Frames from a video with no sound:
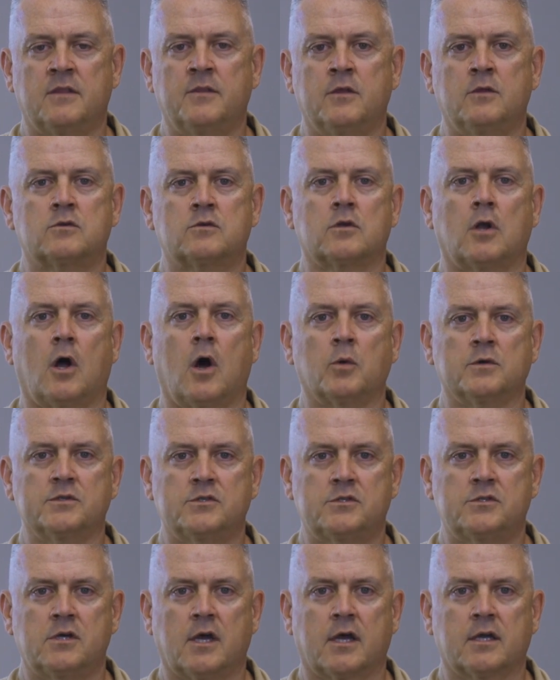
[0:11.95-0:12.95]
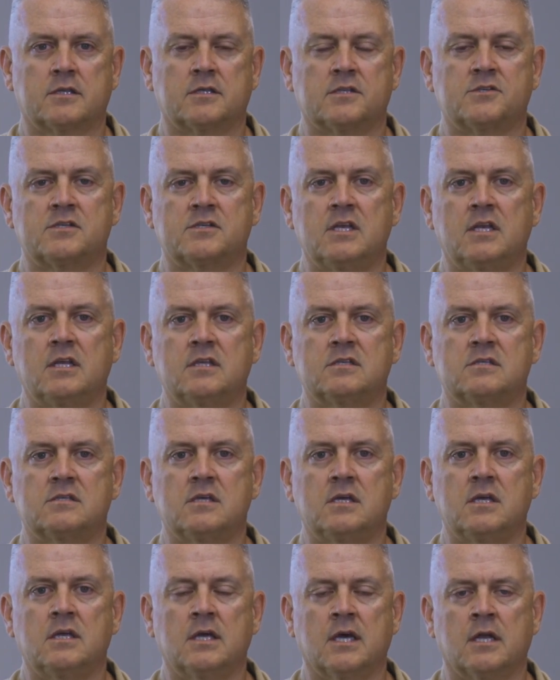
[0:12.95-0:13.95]
and you should always check the
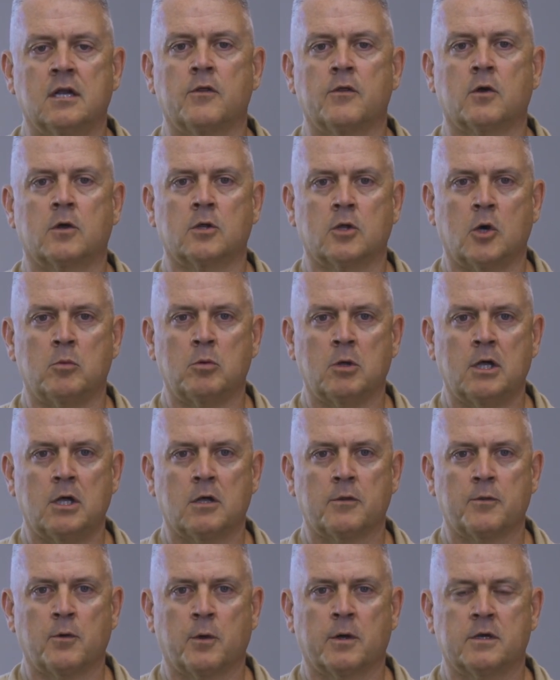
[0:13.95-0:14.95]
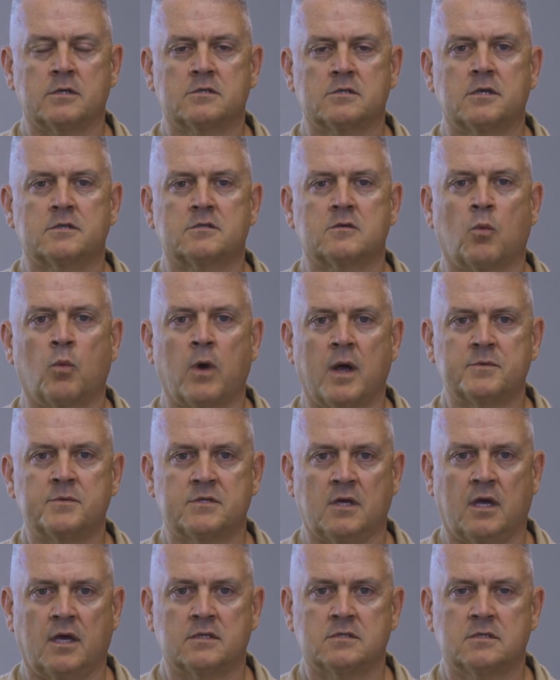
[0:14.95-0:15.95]
CDC and other global health organization
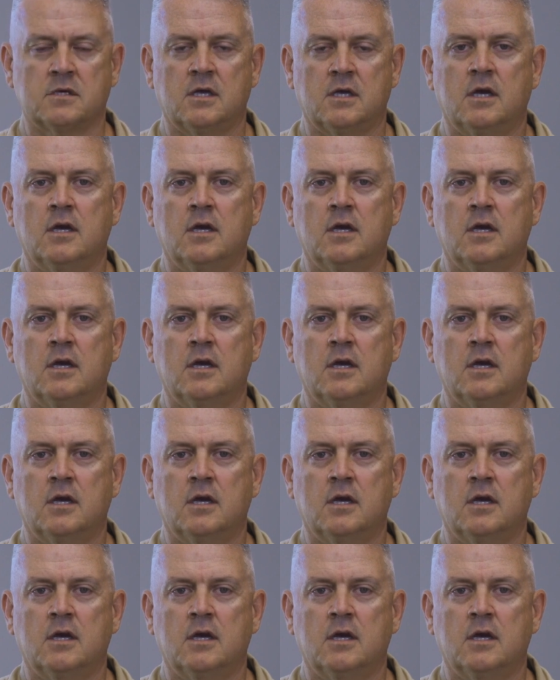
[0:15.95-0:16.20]
websites